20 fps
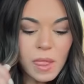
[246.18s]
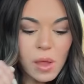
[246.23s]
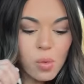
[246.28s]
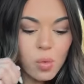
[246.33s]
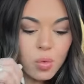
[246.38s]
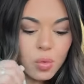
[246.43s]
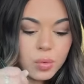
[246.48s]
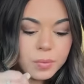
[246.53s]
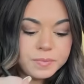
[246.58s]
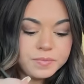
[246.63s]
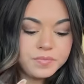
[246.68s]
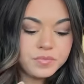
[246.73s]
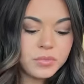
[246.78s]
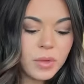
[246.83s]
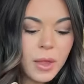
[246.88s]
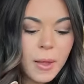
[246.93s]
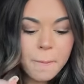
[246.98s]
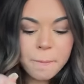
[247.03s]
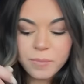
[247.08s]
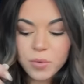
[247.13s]
Ooh,
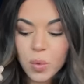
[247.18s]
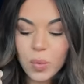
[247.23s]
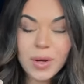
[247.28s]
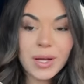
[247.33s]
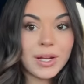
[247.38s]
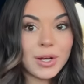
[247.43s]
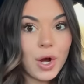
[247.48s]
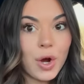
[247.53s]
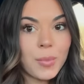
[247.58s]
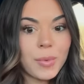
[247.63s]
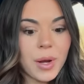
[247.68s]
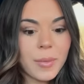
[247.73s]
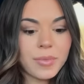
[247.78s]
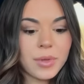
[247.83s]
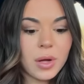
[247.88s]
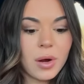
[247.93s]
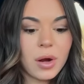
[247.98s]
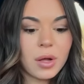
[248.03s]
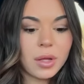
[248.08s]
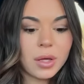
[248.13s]
we need to open up the
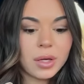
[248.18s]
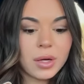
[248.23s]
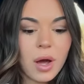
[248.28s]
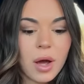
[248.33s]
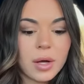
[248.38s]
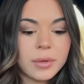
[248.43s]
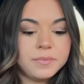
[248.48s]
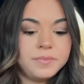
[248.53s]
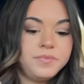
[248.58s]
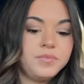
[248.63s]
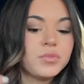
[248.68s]
garlic naan.